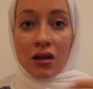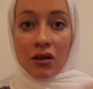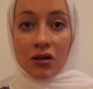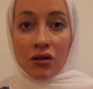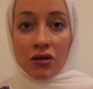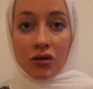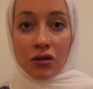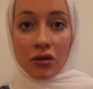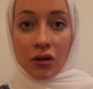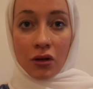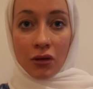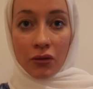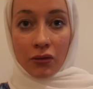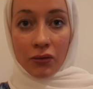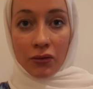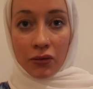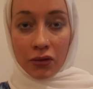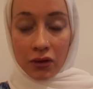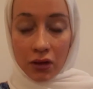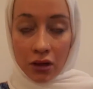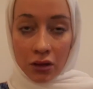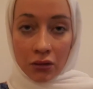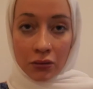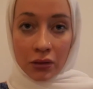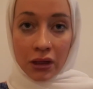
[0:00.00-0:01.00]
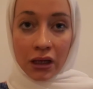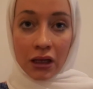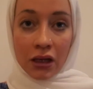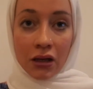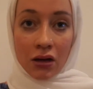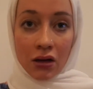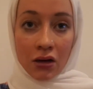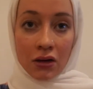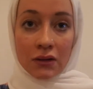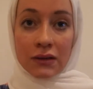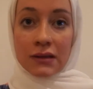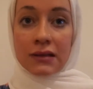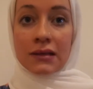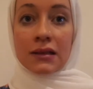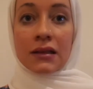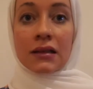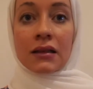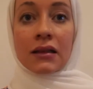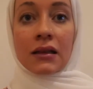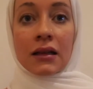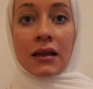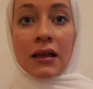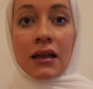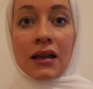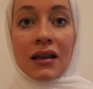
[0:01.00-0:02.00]
you know, flowing
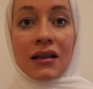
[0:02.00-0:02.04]
constantly.